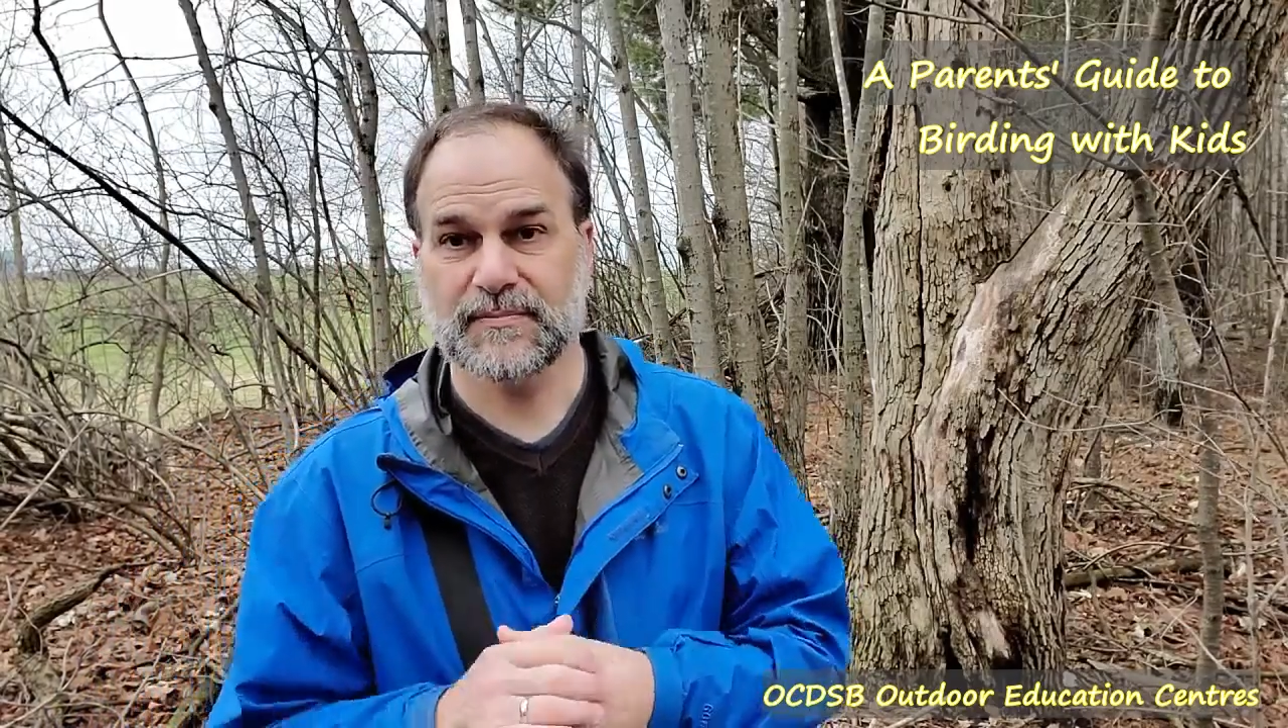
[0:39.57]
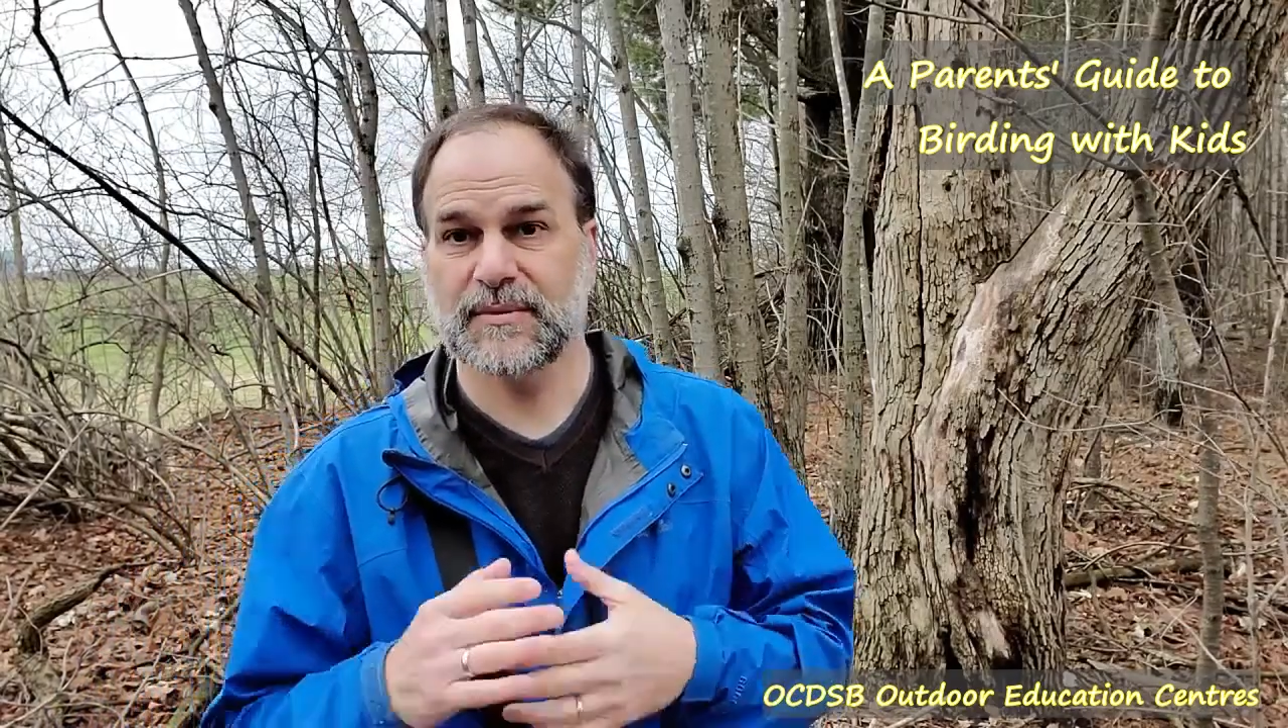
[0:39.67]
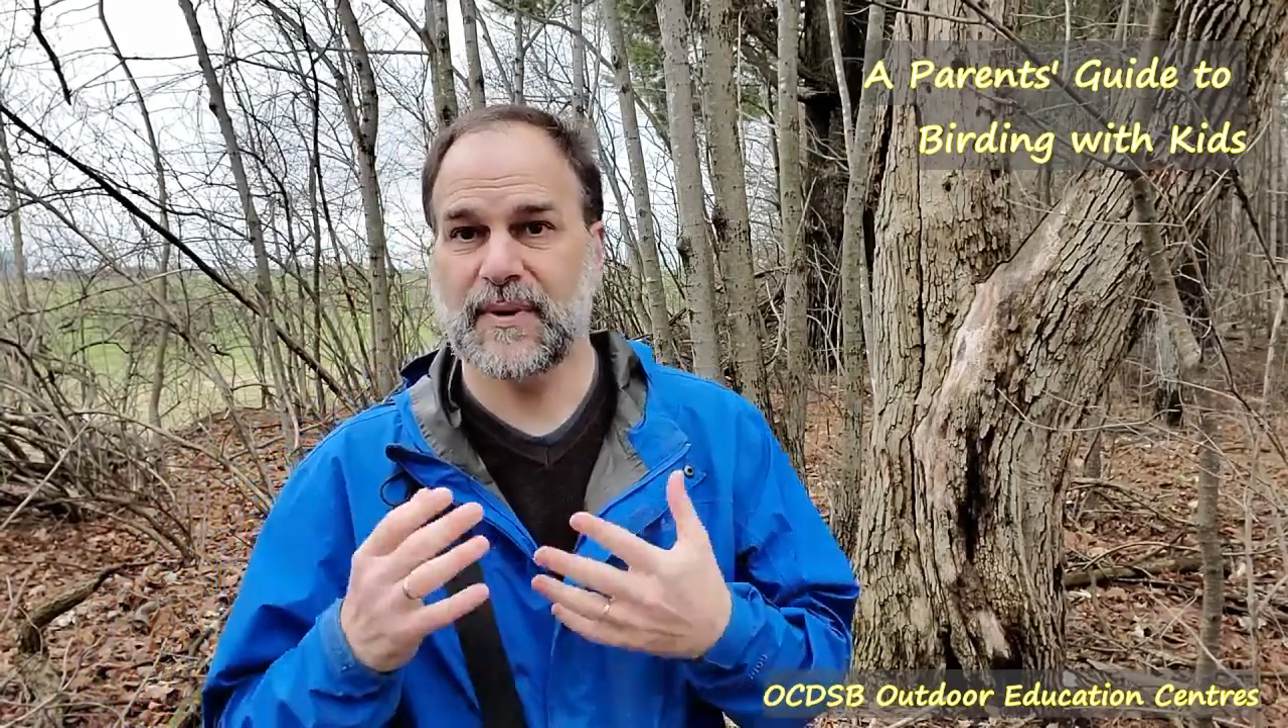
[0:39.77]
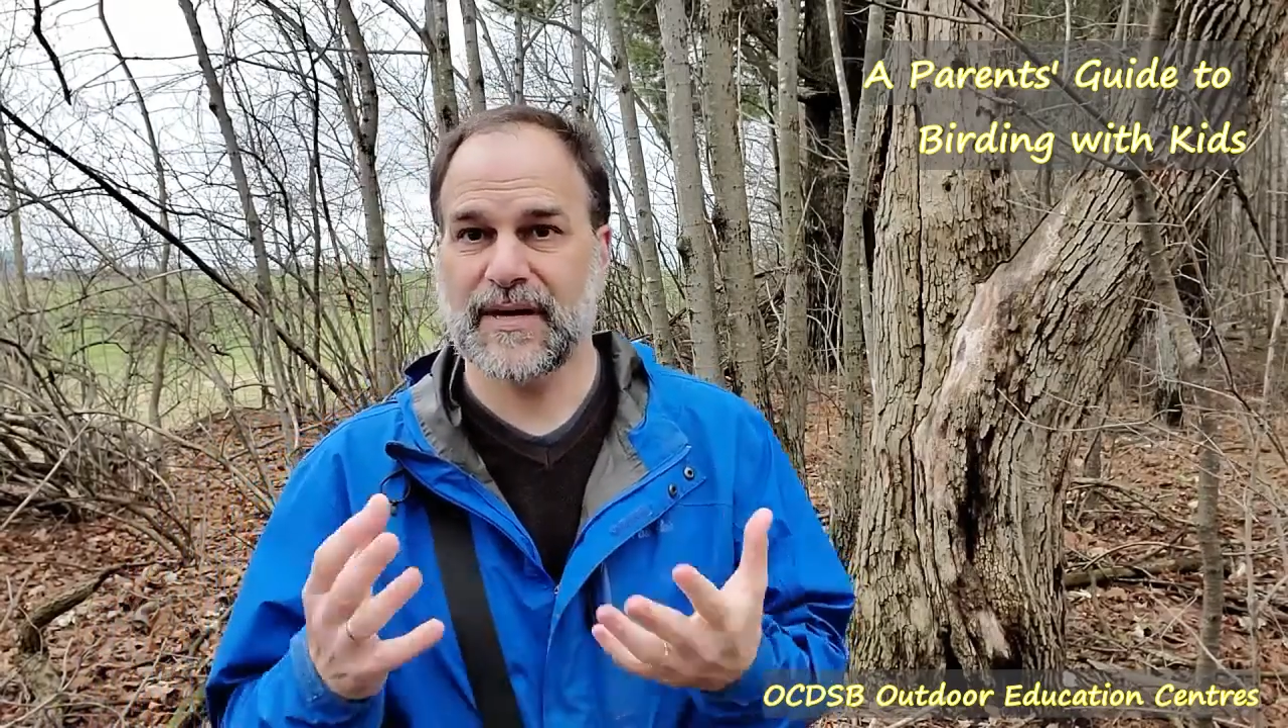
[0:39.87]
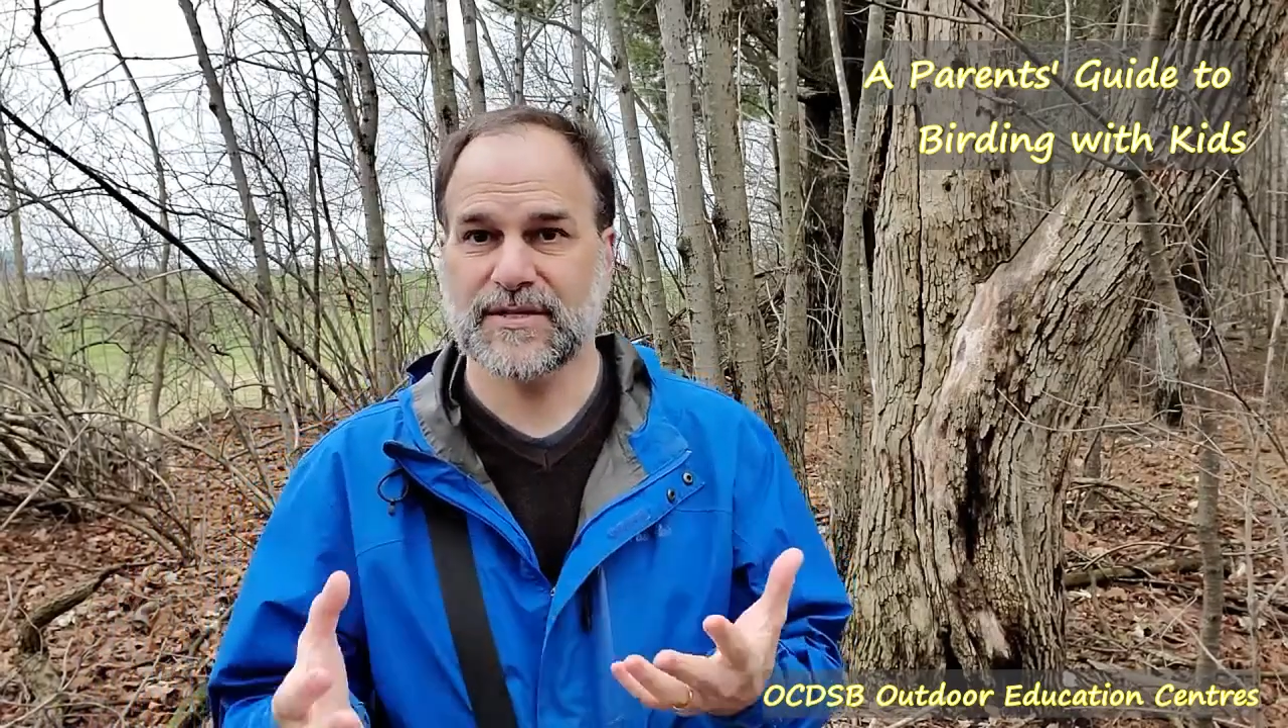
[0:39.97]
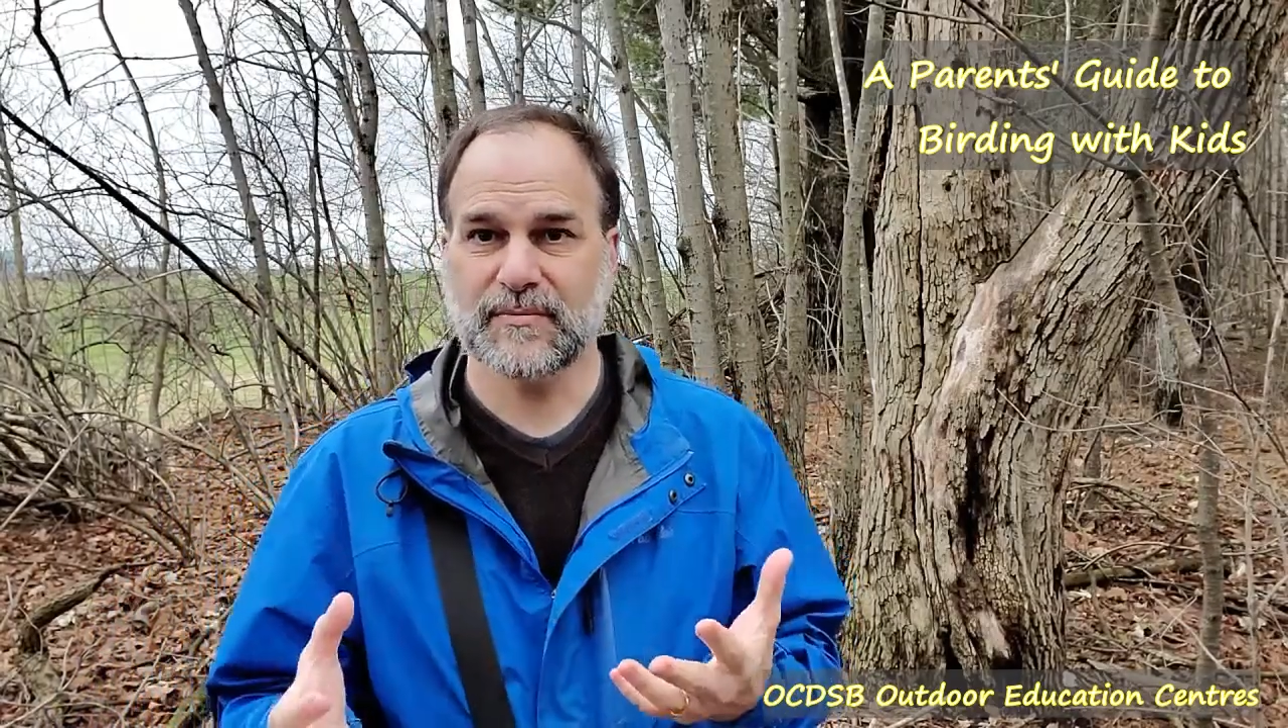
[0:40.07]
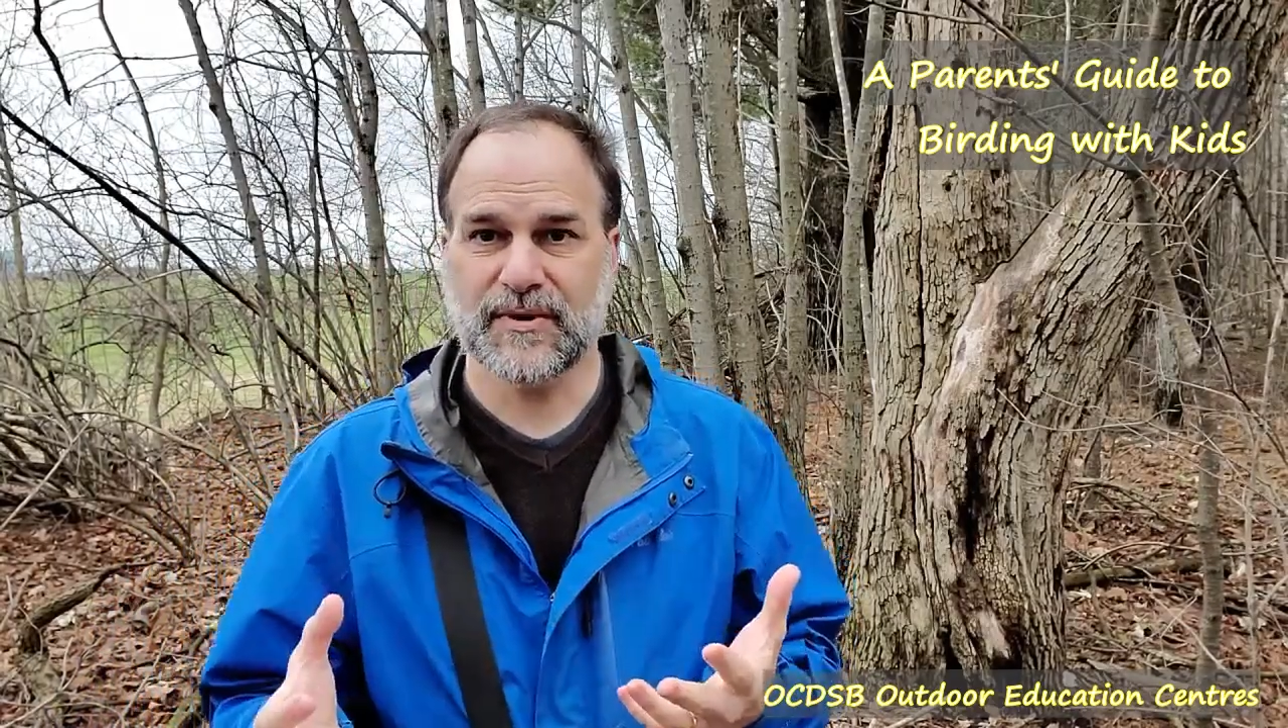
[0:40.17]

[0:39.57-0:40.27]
be patient